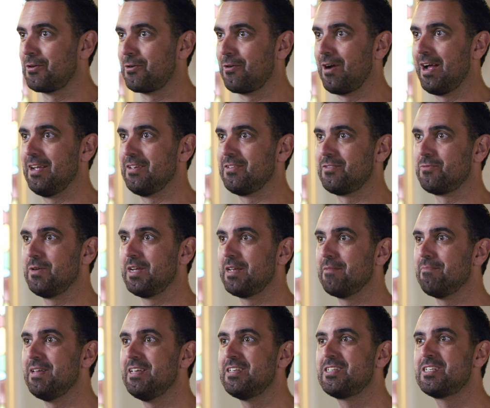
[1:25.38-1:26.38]
Christ, we
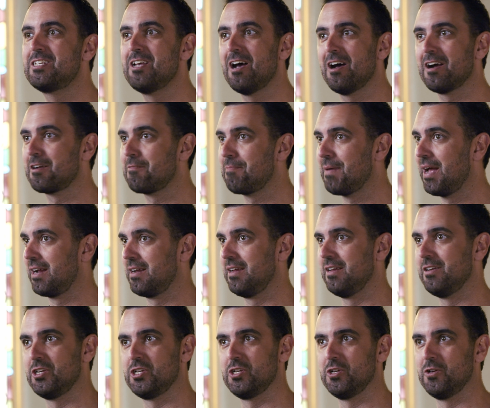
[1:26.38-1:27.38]
can be sucked back
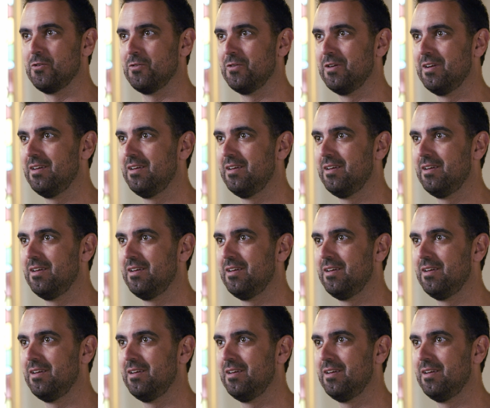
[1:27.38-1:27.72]
into.